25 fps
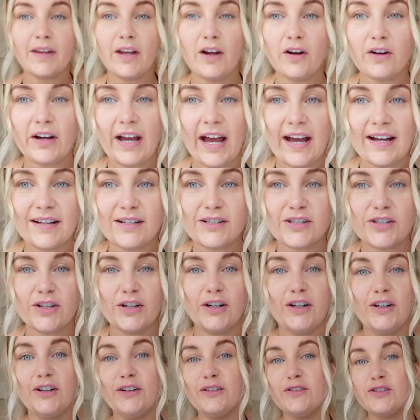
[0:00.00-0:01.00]
Okay,
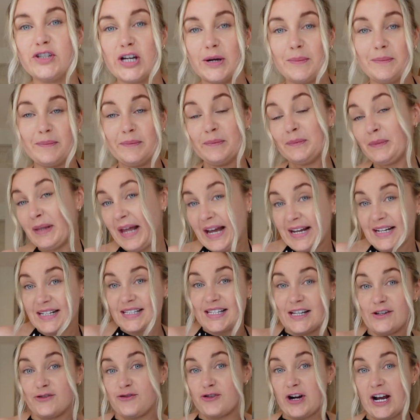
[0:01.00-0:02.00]
so Tom likes
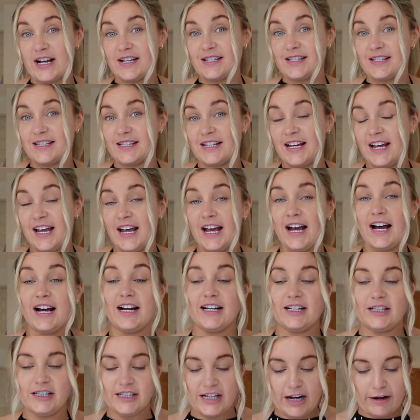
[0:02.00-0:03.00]
this dress.
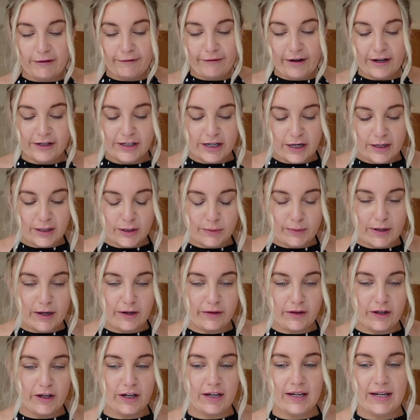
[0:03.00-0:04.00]
And I found out as well
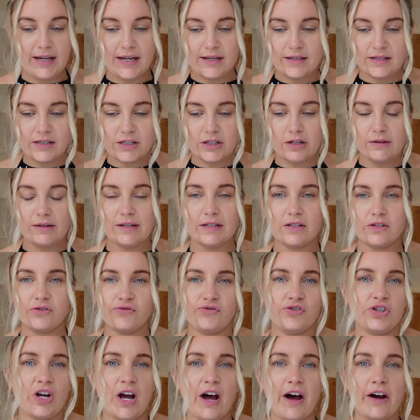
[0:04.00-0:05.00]
that his suit is
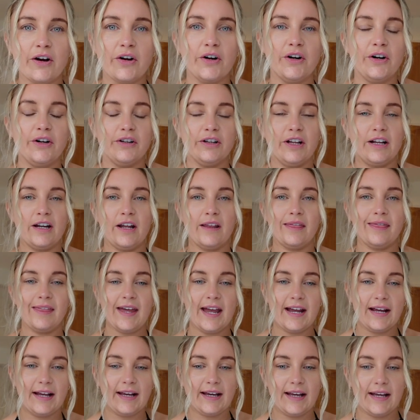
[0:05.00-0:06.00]
charcoal, and I
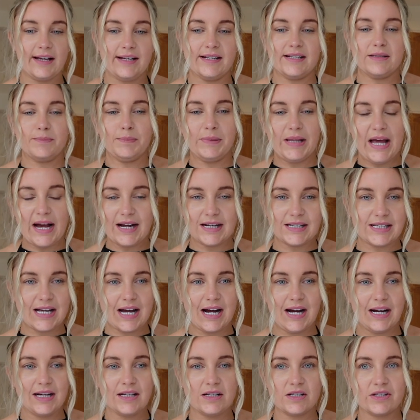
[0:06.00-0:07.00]
think it's black
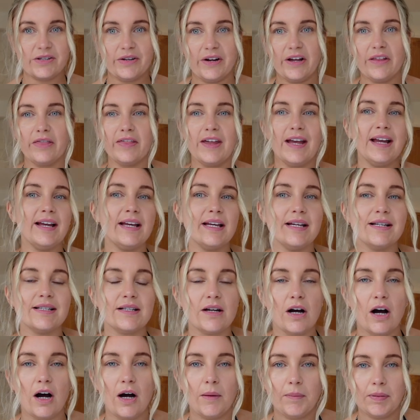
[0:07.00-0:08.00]
tie. So I think he's
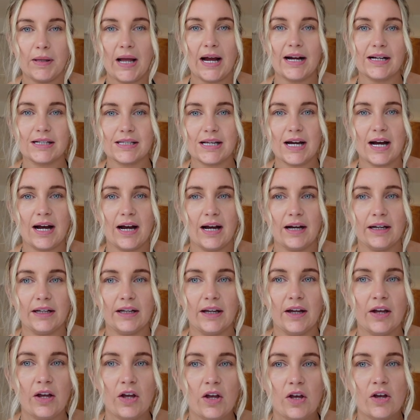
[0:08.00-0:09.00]
got a black tie.
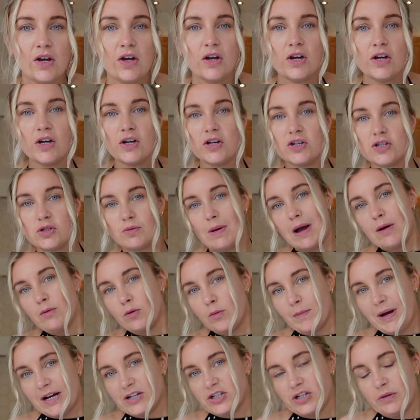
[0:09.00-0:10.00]
So I will
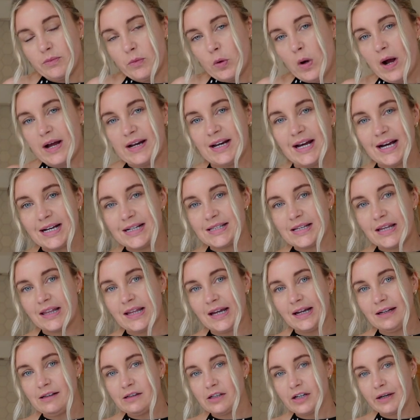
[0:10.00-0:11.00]
match him quite nice, I
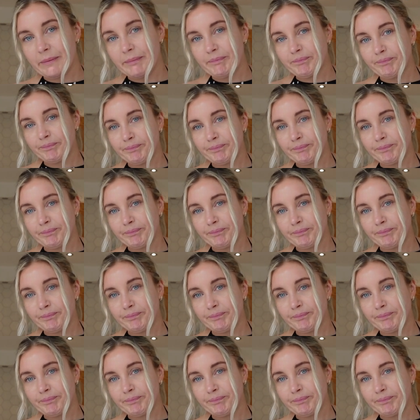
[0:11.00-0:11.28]
think.